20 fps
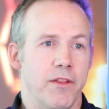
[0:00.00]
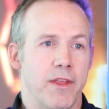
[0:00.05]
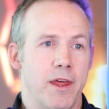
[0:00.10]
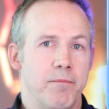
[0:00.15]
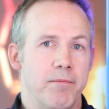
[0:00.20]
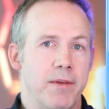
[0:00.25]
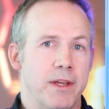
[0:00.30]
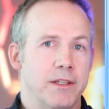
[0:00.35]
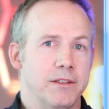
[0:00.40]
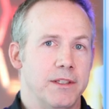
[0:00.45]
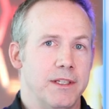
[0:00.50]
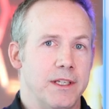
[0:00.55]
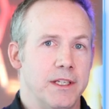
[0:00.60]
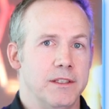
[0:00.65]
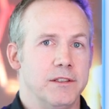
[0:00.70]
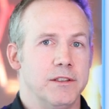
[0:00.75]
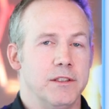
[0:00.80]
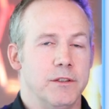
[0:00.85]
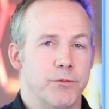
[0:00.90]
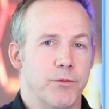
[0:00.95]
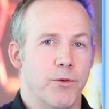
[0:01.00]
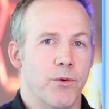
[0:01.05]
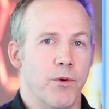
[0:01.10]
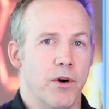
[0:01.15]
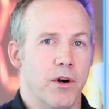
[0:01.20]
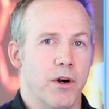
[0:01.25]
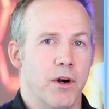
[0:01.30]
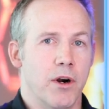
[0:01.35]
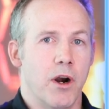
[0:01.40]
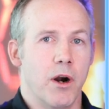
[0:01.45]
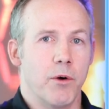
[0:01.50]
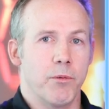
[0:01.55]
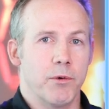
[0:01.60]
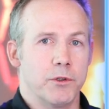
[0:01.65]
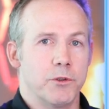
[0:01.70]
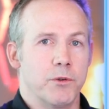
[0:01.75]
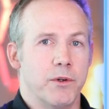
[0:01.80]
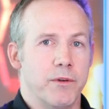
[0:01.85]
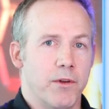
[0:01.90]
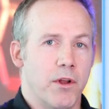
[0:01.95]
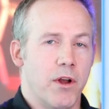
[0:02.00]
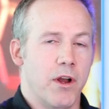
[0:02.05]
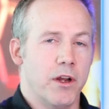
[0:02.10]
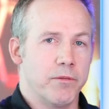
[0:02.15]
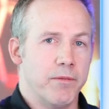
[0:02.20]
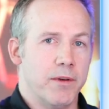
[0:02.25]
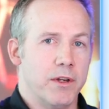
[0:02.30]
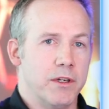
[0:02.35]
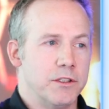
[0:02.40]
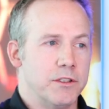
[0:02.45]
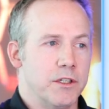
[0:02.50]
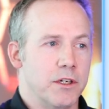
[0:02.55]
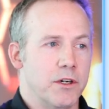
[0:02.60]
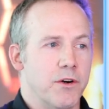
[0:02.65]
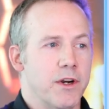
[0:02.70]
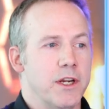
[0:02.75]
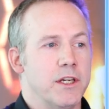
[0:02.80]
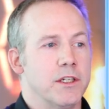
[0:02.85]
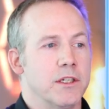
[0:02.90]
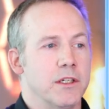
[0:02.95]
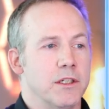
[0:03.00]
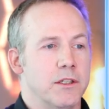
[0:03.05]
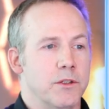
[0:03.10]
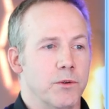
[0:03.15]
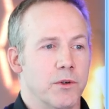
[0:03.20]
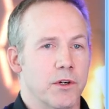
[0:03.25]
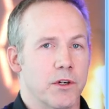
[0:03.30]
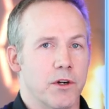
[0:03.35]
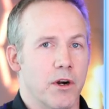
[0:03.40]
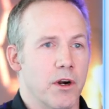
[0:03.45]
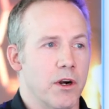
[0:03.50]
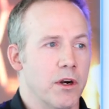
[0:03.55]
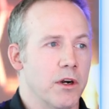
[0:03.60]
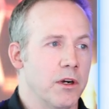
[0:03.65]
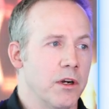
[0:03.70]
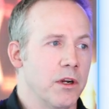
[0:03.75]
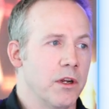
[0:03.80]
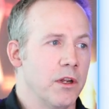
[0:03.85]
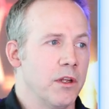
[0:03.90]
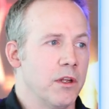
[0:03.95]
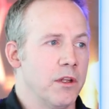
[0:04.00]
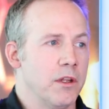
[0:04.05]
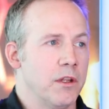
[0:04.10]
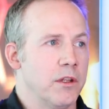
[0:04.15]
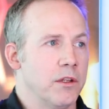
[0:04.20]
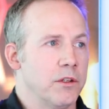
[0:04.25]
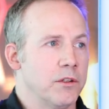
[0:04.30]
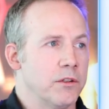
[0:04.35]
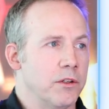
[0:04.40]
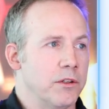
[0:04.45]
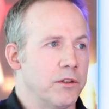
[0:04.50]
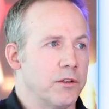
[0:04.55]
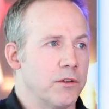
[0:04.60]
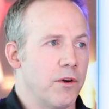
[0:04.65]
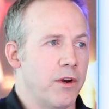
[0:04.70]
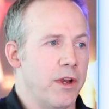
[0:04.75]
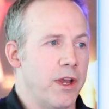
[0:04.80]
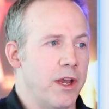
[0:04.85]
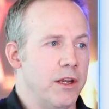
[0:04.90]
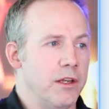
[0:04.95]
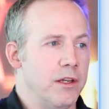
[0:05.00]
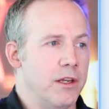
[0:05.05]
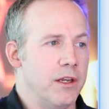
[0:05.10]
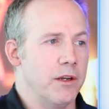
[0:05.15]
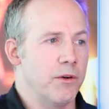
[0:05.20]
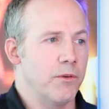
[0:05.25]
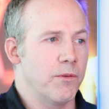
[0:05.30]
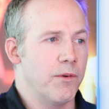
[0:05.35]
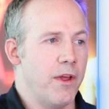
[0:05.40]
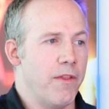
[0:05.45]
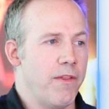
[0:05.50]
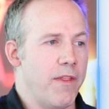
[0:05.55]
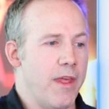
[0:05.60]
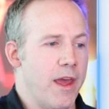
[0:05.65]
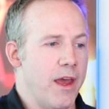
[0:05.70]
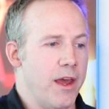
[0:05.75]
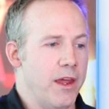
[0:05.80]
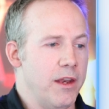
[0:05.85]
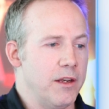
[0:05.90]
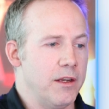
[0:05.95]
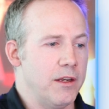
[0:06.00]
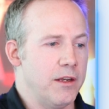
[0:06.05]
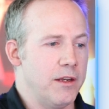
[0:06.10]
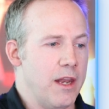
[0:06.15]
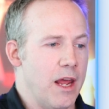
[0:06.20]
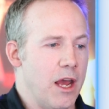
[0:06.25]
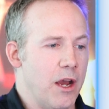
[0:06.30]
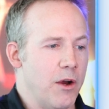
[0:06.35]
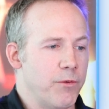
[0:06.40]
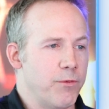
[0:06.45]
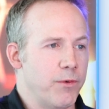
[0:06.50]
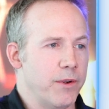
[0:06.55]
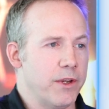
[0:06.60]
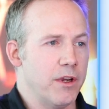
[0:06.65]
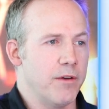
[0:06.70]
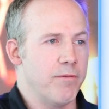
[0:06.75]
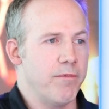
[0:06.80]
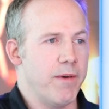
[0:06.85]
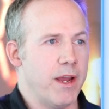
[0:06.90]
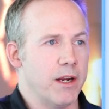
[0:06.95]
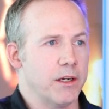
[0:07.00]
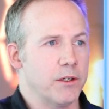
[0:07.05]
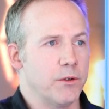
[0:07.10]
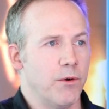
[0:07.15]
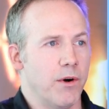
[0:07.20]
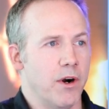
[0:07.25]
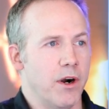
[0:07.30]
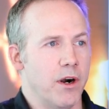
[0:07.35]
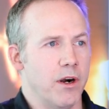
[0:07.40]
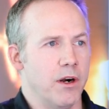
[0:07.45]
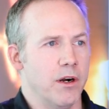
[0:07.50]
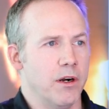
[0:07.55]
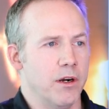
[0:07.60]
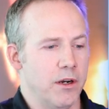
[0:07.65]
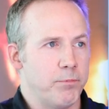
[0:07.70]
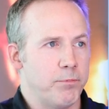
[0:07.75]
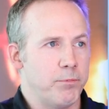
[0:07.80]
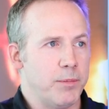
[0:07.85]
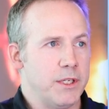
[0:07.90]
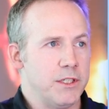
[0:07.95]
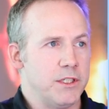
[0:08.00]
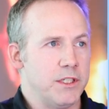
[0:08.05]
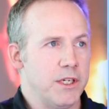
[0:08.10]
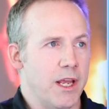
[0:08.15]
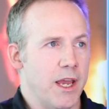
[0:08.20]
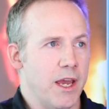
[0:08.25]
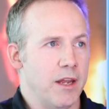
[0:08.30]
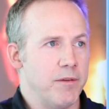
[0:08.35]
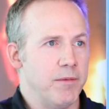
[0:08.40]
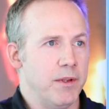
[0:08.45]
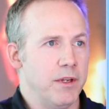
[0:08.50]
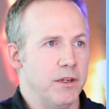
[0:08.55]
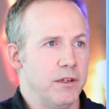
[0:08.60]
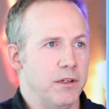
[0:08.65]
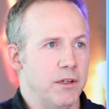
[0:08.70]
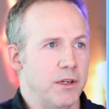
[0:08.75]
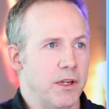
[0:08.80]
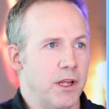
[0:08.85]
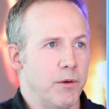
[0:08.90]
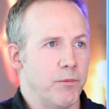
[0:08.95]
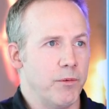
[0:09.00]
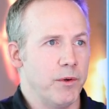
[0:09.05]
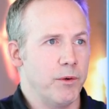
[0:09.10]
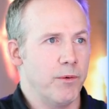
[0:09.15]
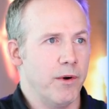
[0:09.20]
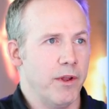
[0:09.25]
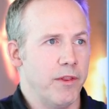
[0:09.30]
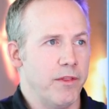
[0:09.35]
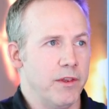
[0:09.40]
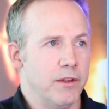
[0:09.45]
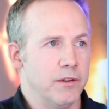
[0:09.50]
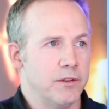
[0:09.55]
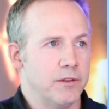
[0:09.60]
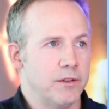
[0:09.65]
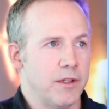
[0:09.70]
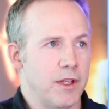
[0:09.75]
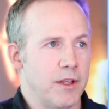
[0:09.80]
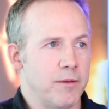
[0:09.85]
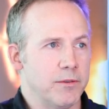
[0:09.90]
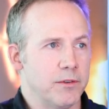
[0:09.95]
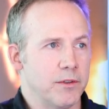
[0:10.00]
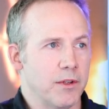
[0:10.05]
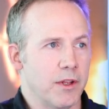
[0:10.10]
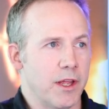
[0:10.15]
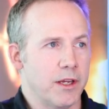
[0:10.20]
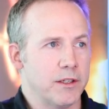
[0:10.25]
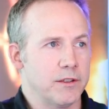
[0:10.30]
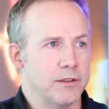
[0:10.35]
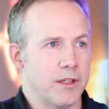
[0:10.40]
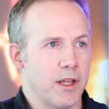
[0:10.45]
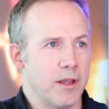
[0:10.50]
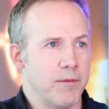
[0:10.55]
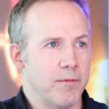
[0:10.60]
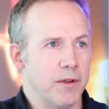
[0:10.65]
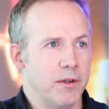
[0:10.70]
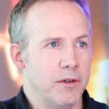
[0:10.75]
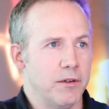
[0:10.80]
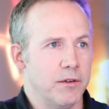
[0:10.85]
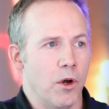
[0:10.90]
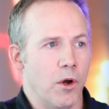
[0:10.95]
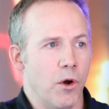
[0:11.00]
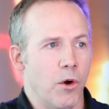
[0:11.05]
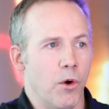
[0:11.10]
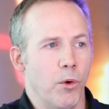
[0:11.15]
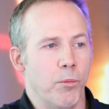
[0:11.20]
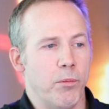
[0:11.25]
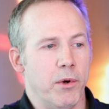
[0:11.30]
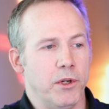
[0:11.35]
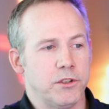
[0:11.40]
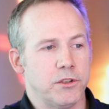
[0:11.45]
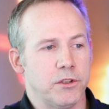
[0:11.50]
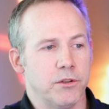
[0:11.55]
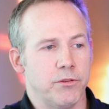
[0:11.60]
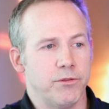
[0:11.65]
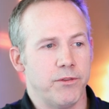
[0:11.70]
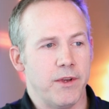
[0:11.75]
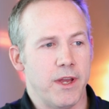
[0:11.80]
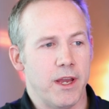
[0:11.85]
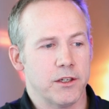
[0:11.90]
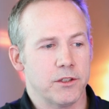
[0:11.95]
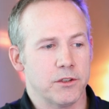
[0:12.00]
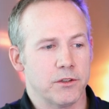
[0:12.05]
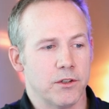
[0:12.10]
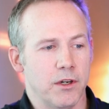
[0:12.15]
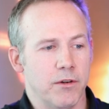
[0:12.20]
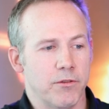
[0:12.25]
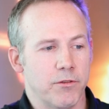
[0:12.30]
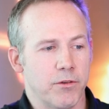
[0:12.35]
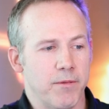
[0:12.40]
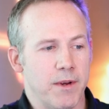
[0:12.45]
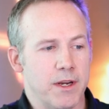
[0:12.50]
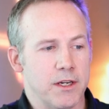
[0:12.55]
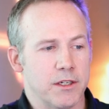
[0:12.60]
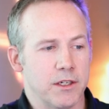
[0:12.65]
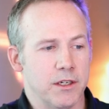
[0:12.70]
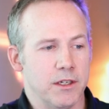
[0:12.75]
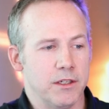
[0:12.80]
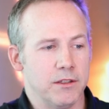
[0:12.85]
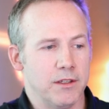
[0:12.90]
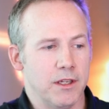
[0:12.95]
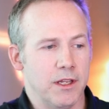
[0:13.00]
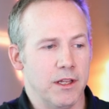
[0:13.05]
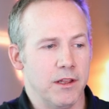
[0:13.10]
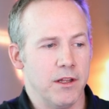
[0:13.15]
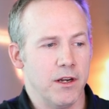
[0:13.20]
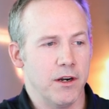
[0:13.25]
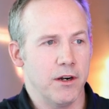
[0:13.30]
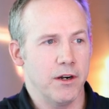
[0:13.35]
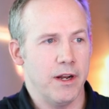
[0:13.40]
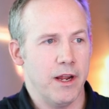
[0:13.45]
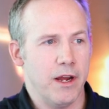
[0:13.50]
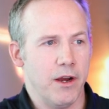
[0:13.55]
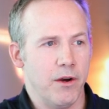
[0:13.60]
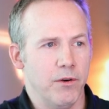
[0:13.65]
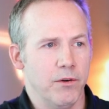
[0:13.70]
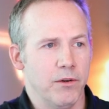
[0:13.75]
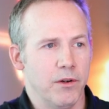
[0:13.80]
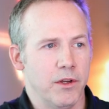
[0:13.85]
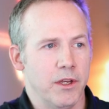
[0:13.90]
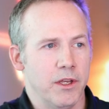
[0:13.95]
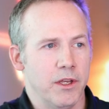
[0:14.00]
that makes it easy for our retrieval augmented generation to occur. So let's go ahead and run that. Now, if we come back to our pgadmin and we run this same select statement, a whole bunch of extra information is in there now.